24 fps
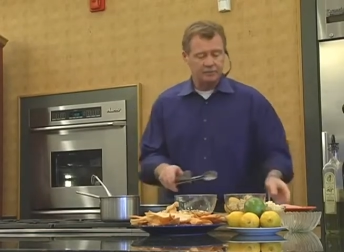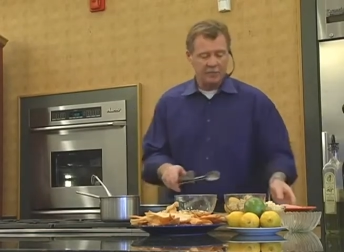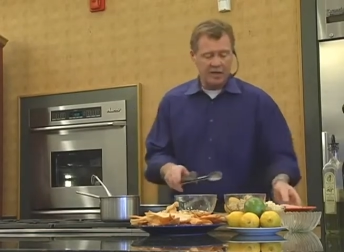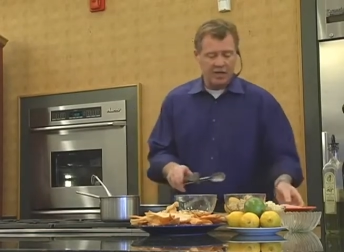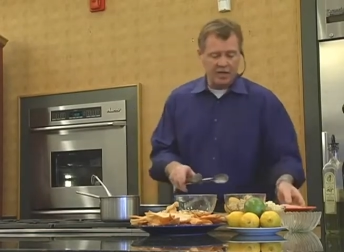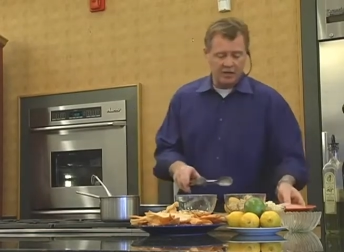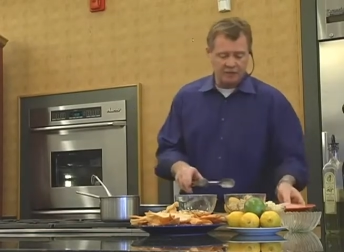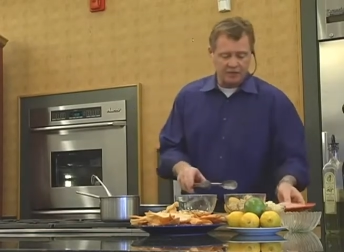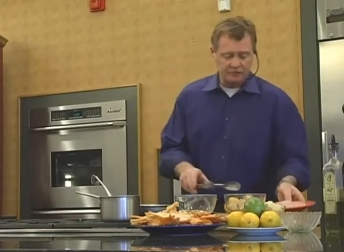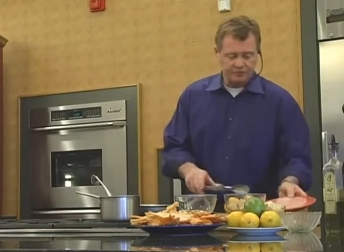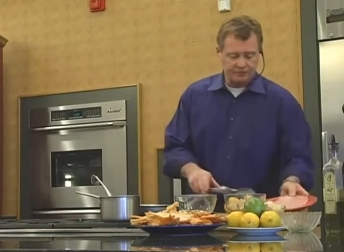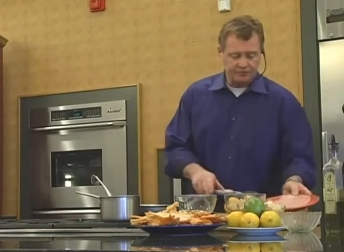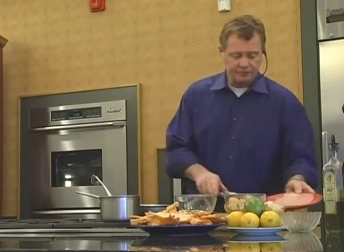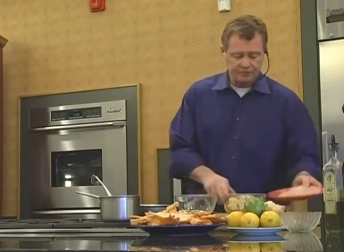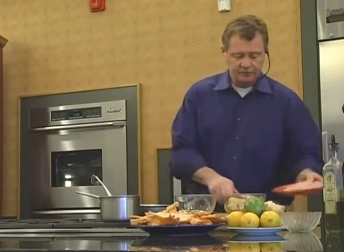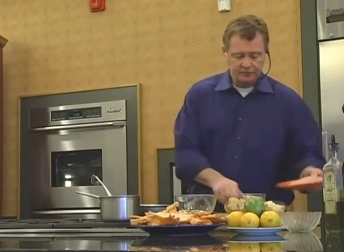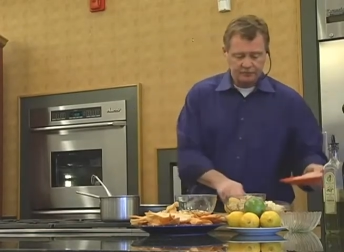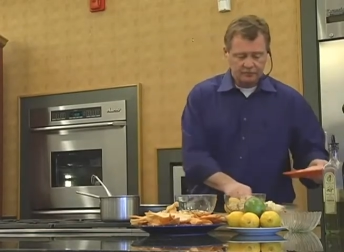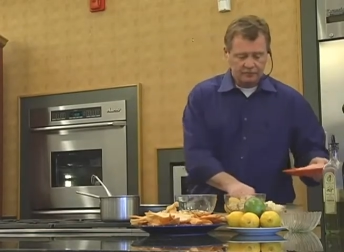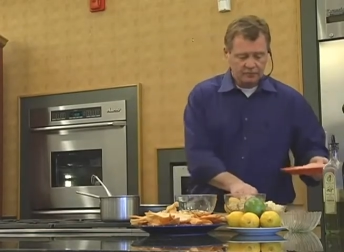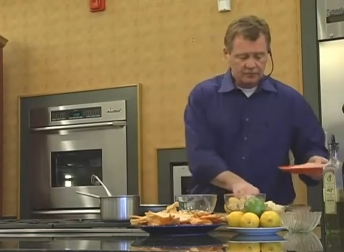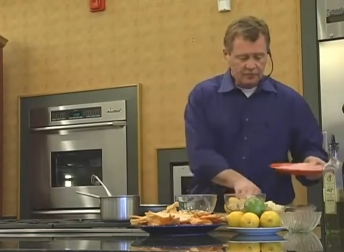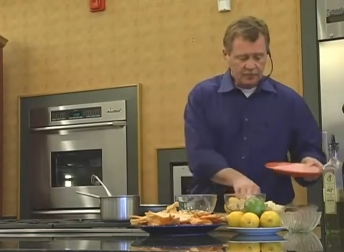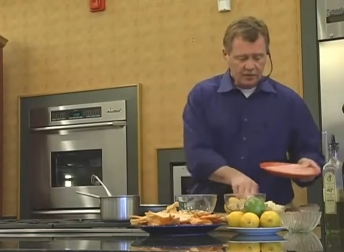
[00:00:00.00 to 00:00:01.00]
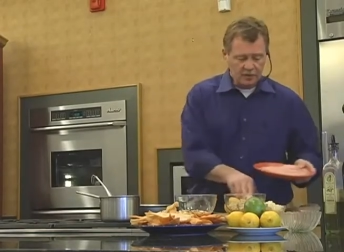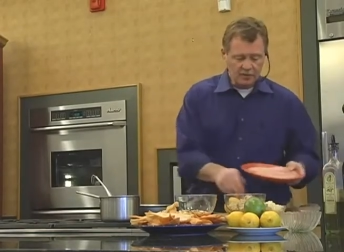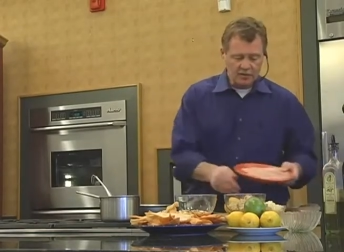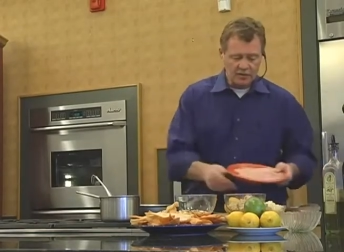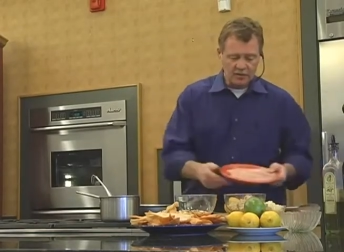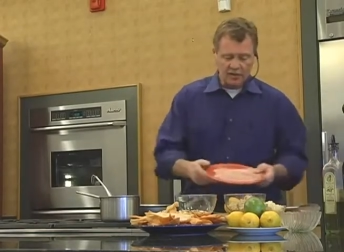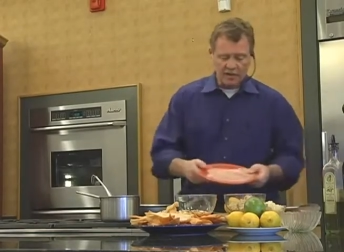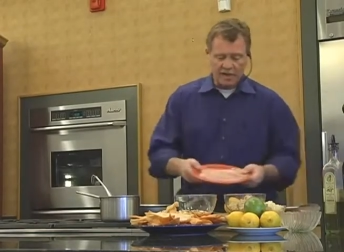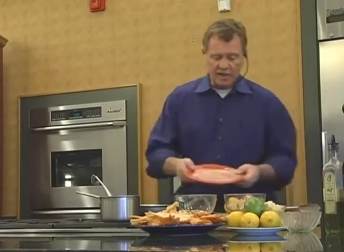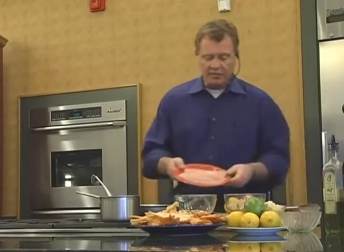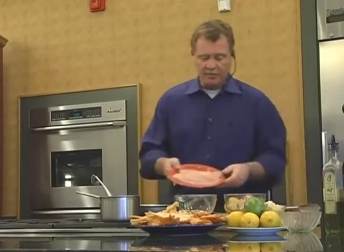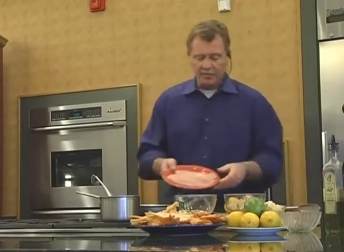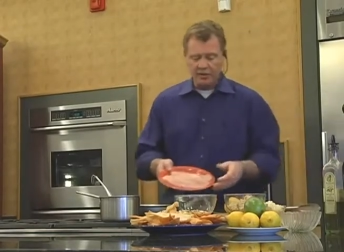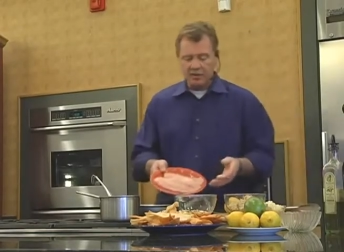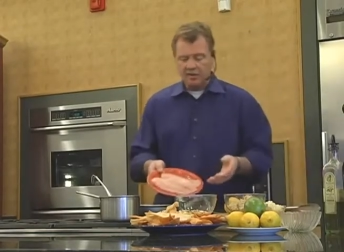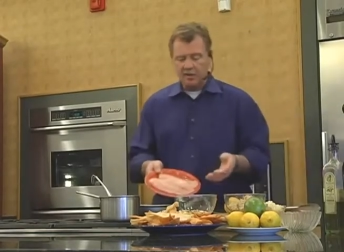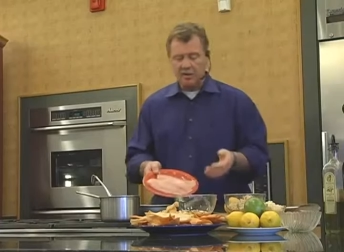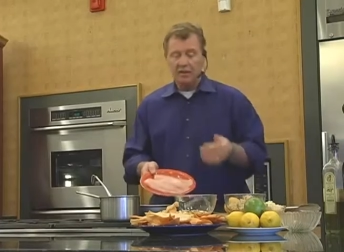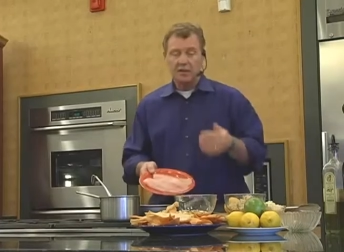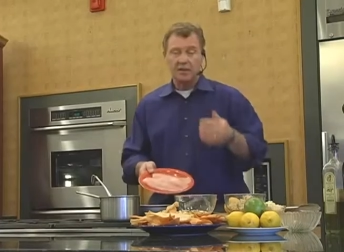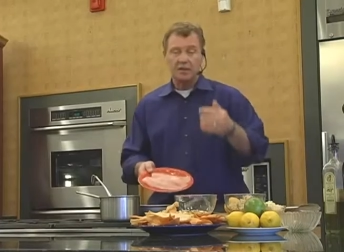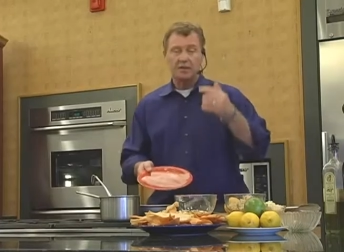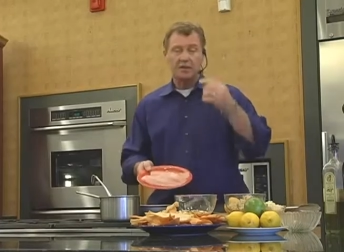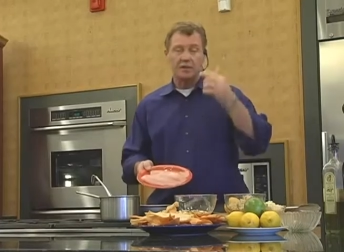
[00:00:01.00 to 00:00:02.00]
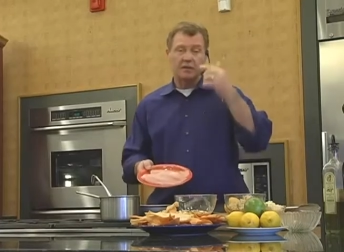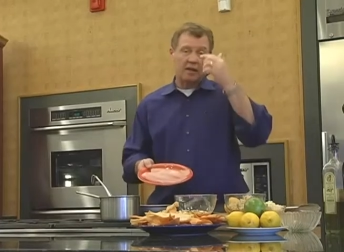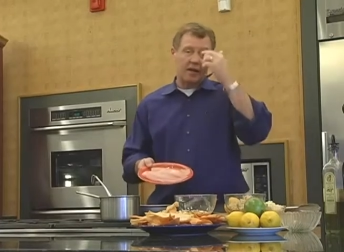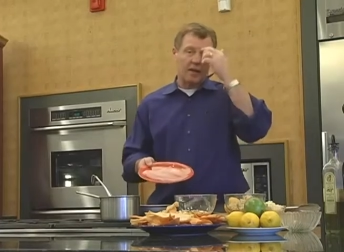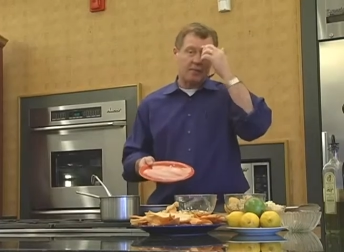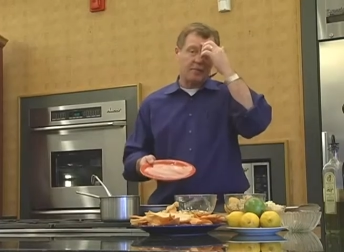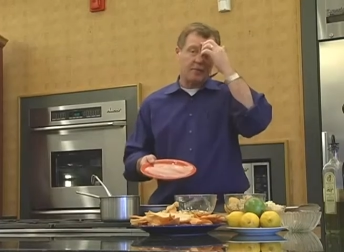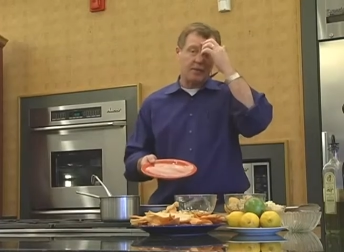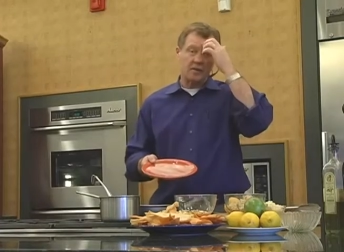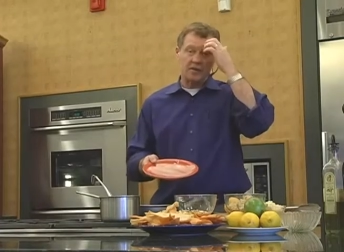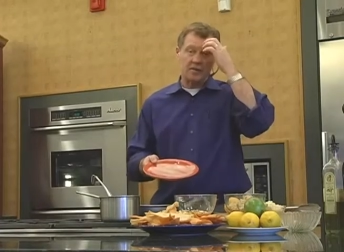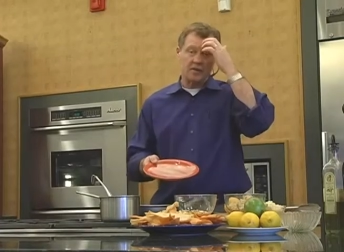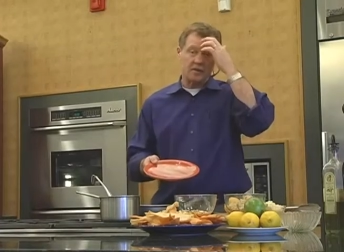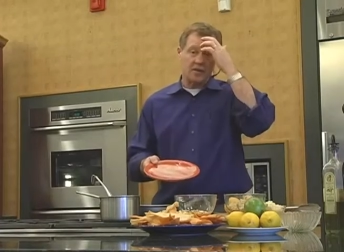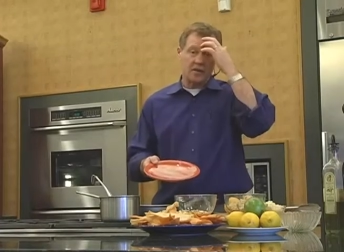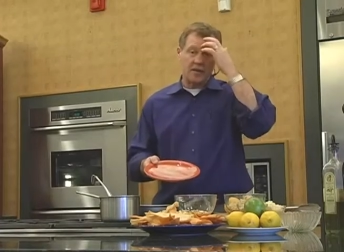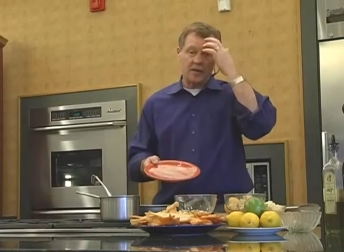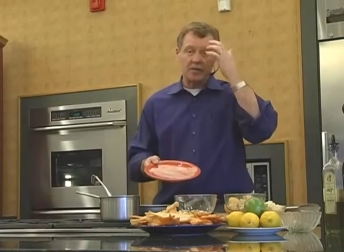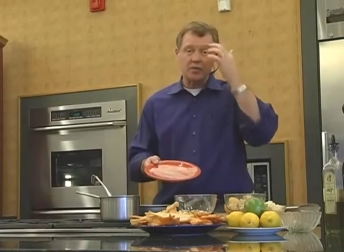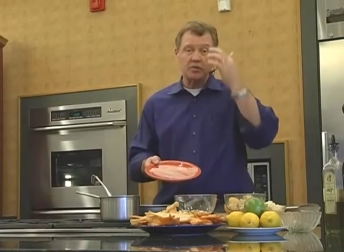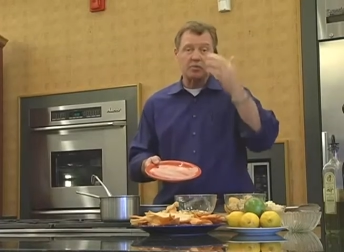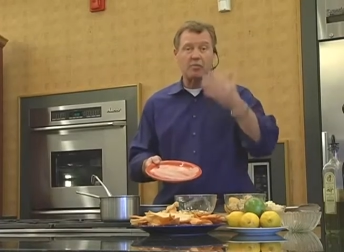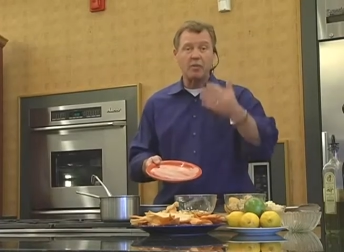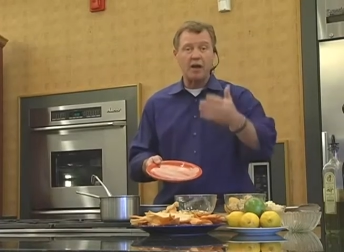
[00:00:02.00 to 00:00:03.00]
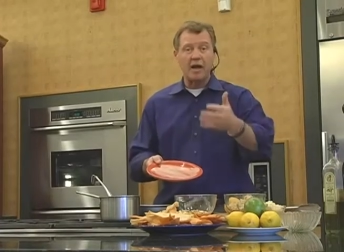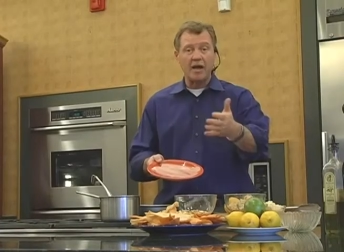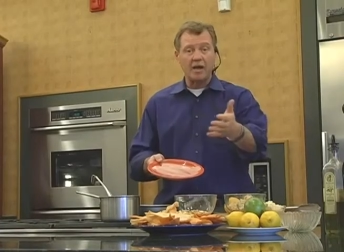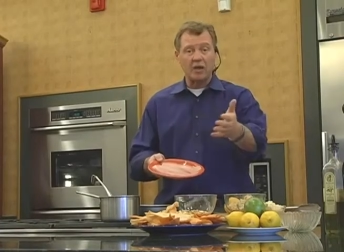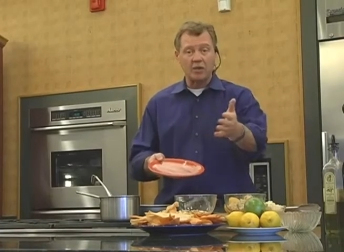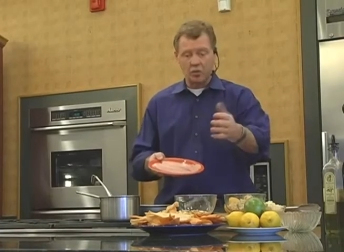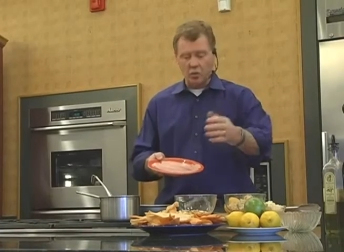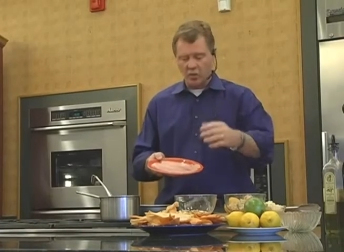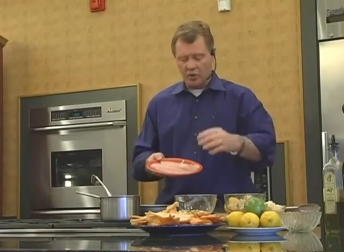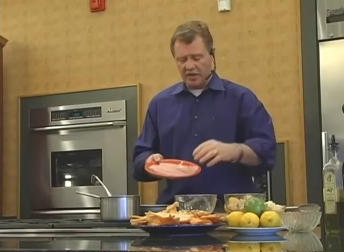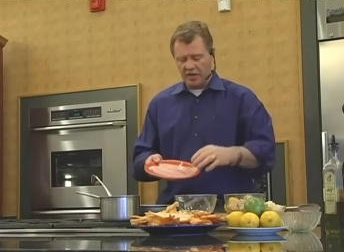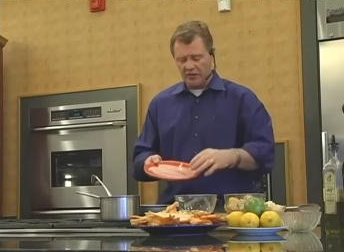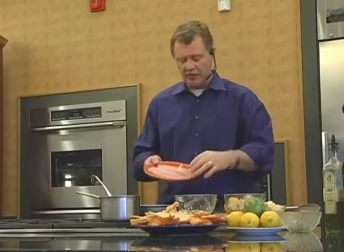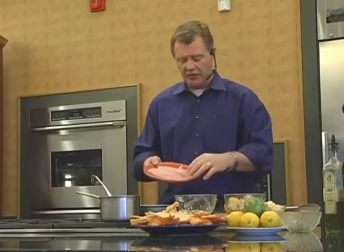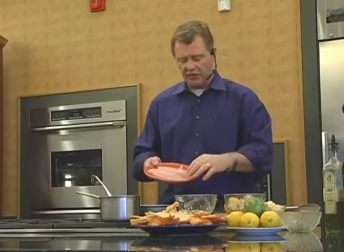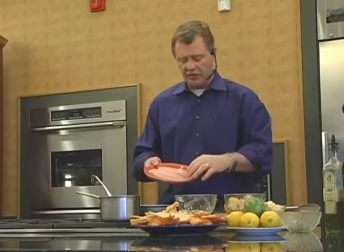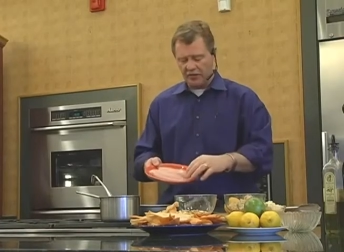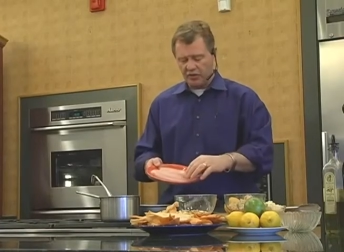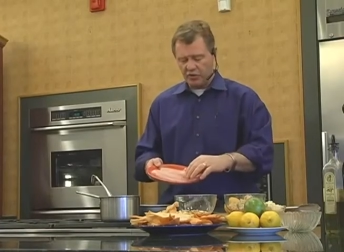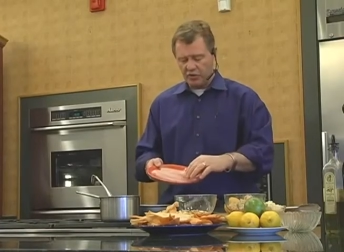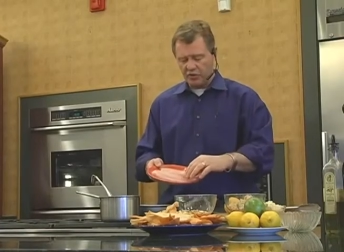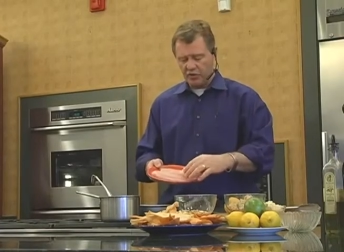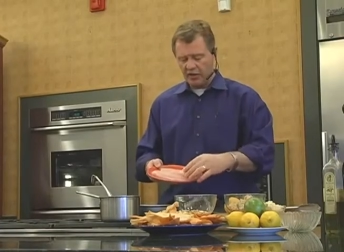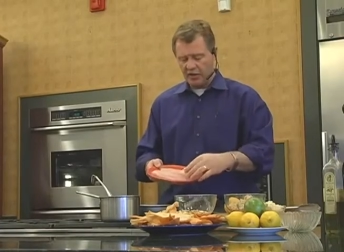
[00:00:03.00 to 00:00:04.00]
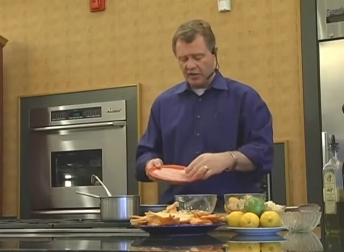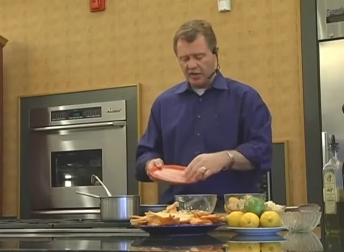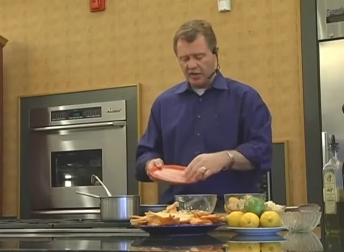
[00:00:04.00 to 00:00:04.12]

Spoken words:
Now, tilapia. Tilapia is a nice mild white fish,